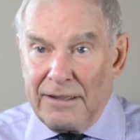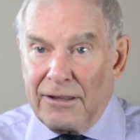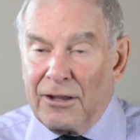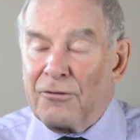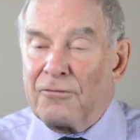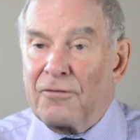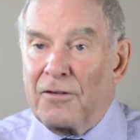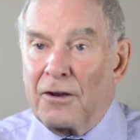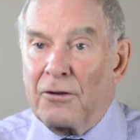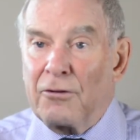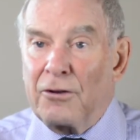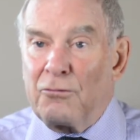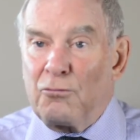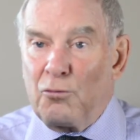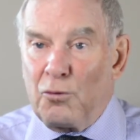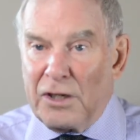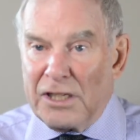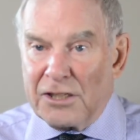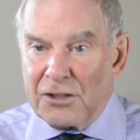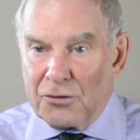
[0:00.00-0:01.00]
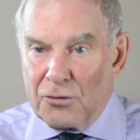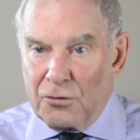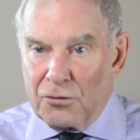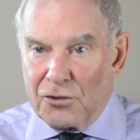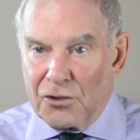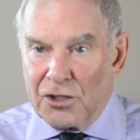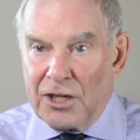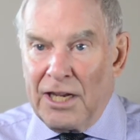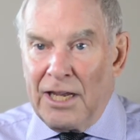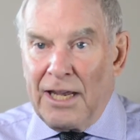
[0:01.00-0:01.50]
They're very
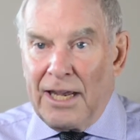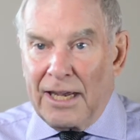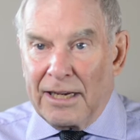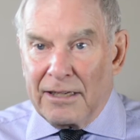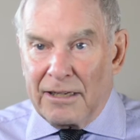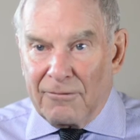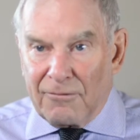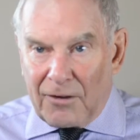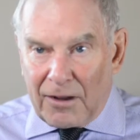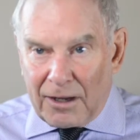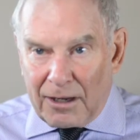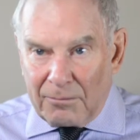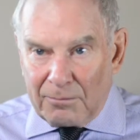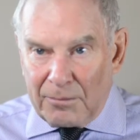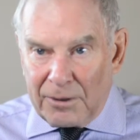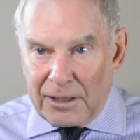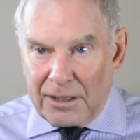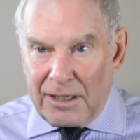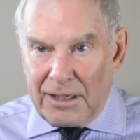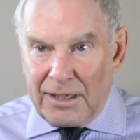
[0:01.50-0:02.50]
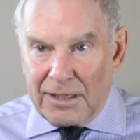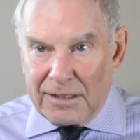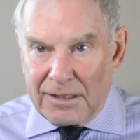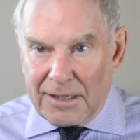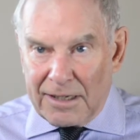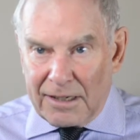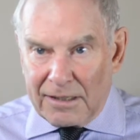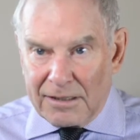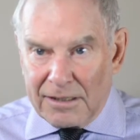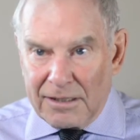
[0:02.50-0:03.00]
research and development
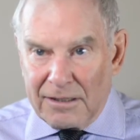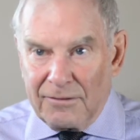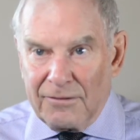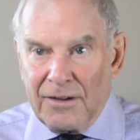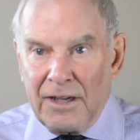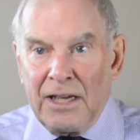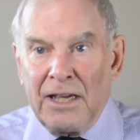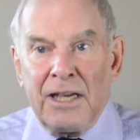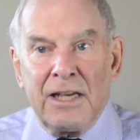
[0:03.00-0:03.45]
intensive.